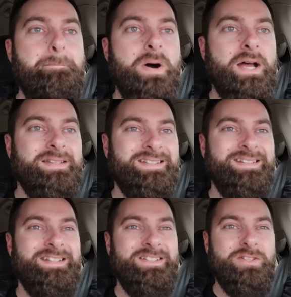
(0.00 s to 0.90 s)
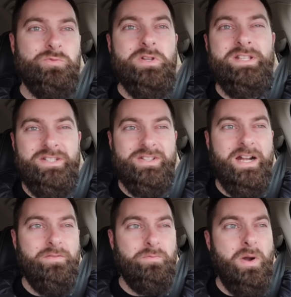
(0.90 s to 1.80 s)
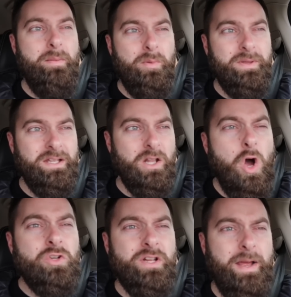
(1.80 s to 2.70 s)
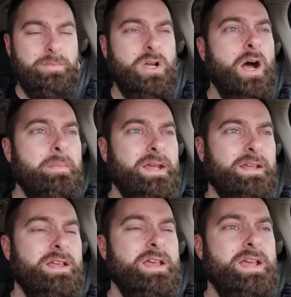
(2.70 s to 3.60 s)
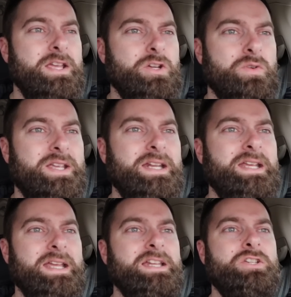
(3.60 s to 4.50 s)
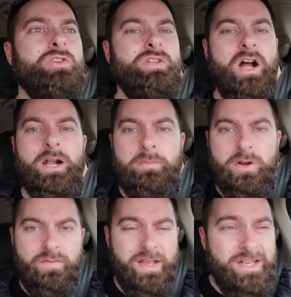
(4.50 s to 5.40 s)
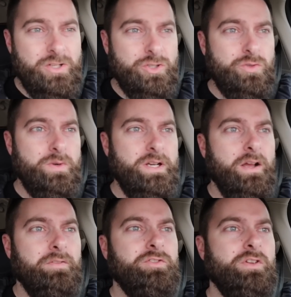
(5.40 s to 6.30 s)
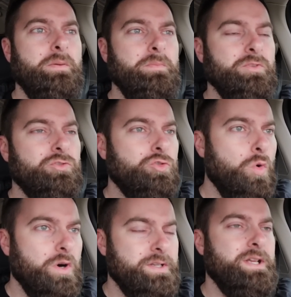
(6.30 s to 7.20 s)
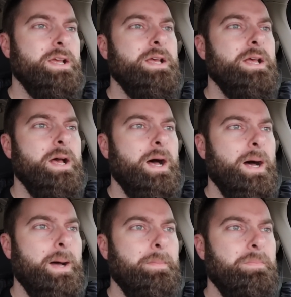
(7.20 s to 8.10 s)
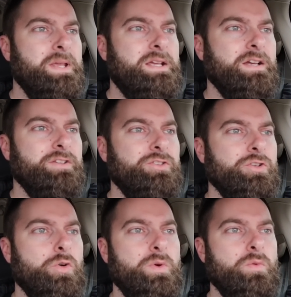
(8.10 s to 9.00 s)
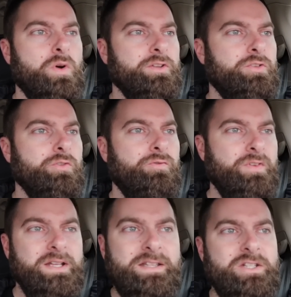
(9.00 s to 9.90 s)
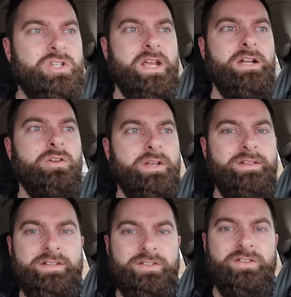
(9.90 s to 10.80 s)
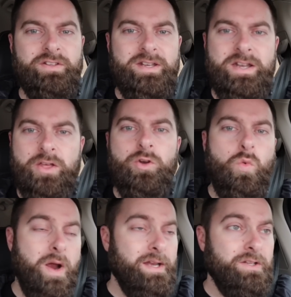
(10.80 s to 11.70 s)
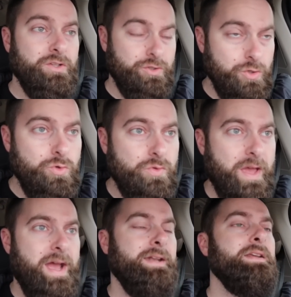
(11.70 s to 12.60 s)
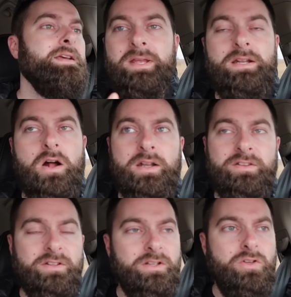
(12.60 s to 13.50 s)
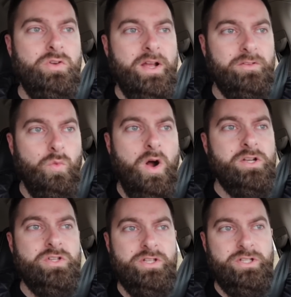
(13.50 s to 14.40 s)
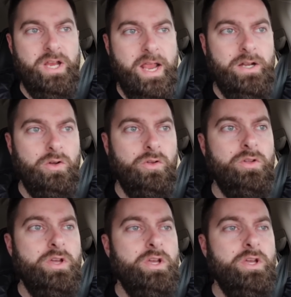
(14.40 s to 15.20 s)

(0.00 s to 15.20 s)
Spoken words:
but this is really just kind of probably a long time coming, you know, getting into the automotive industry of some sort, because, you know, we want to feed the channel and this is another way to do that. I mean, honestly, you guys watch the channel,